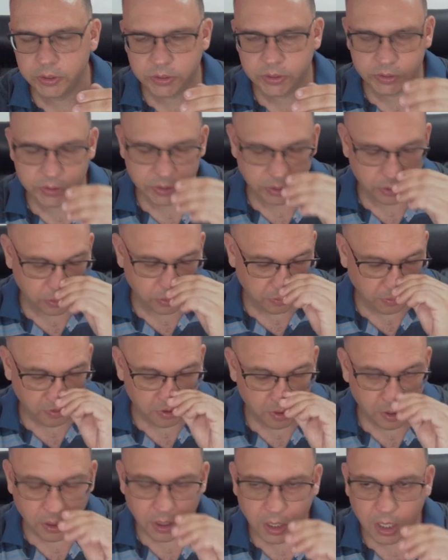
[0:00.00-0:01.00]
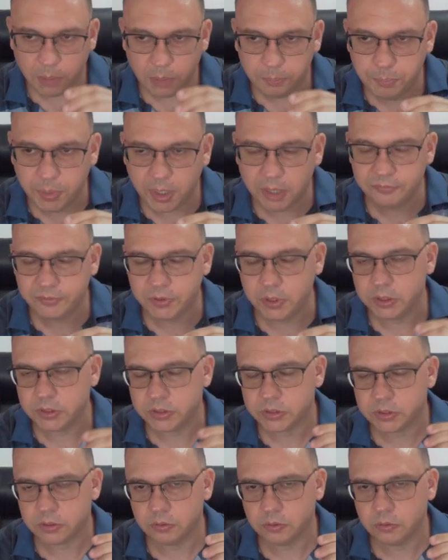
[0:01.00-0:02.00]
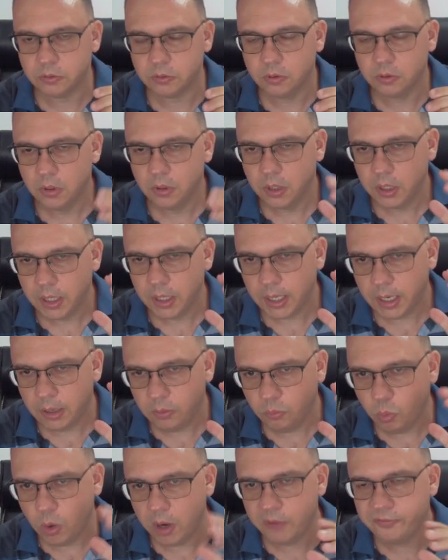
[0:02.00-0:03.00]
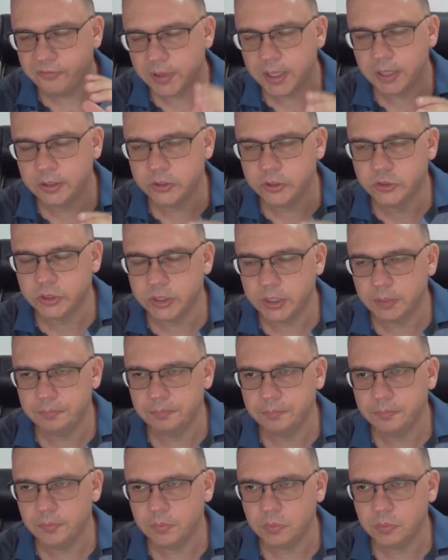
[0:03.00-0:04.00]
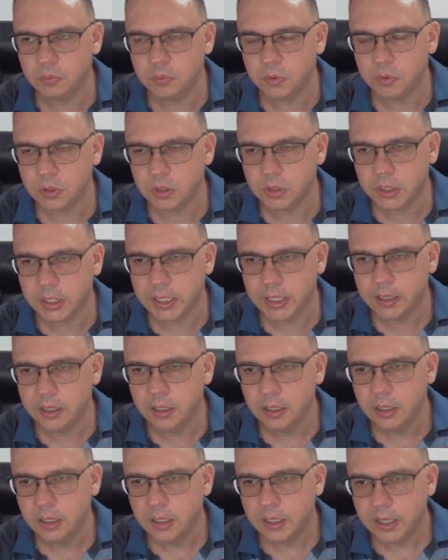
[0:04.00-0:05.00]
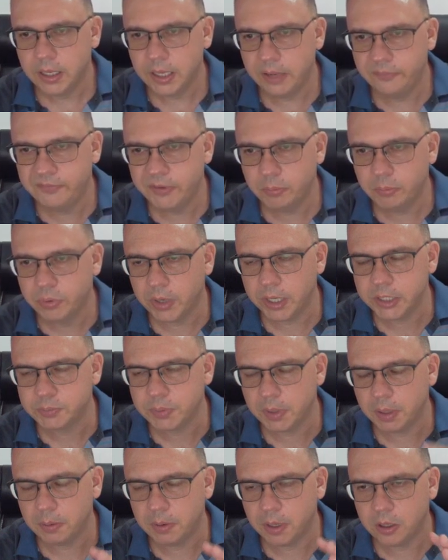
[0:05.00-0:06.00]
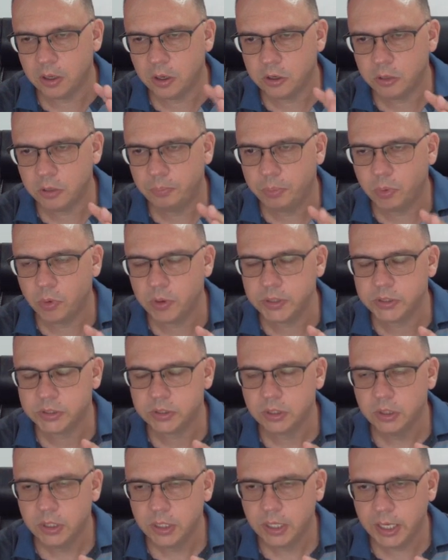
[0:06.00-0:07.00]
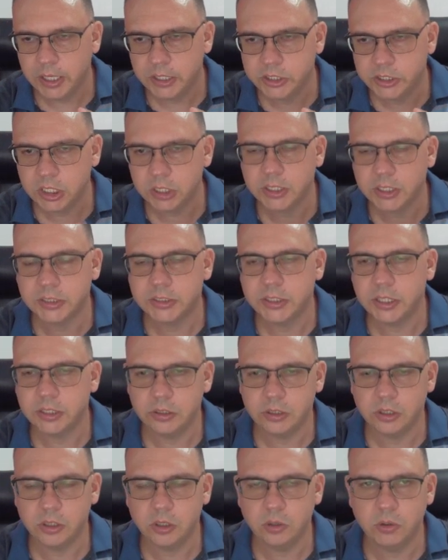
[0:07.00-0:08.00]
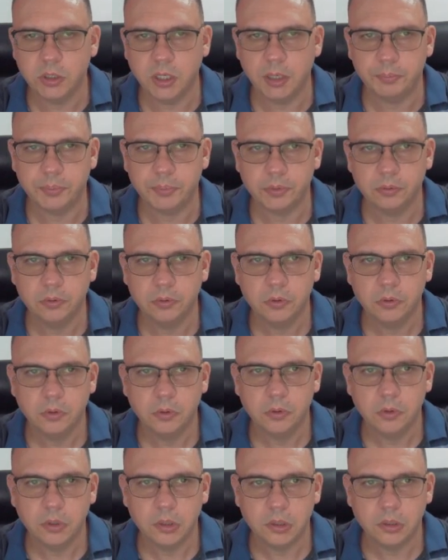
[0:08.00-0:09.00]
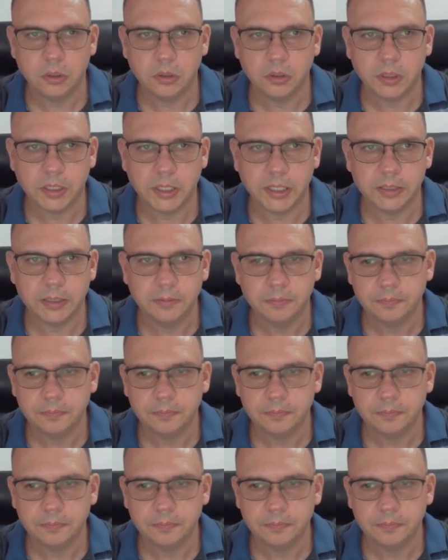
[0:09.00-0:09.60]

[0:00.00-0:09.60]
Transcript: or so above this and wait for that to trip. Okay, if it breaks by about 100 points, it should continue to go up. Okay,